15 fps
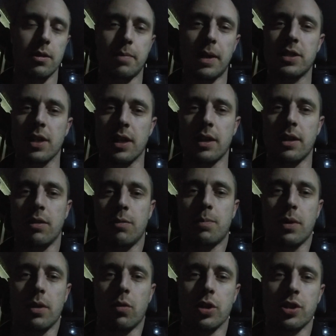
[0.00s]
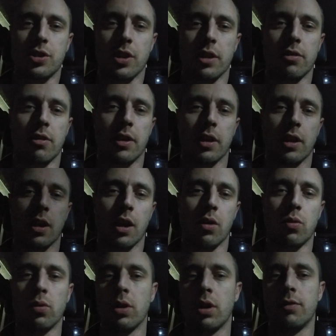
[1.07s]
Basically, you put the washers on, they're either going to go
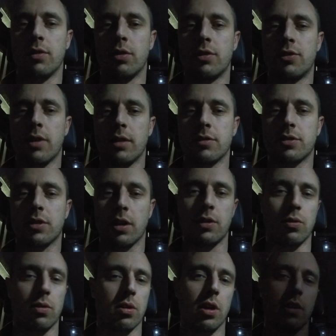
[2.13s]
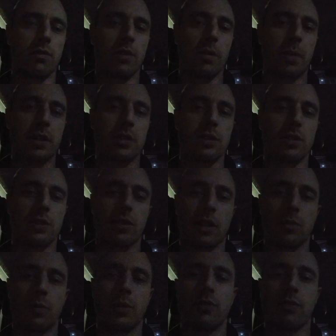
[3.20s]
all over the driver's side or all over the passenger
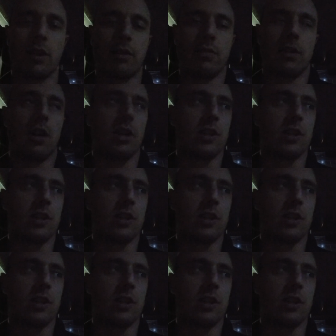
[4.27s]
side when you're driving at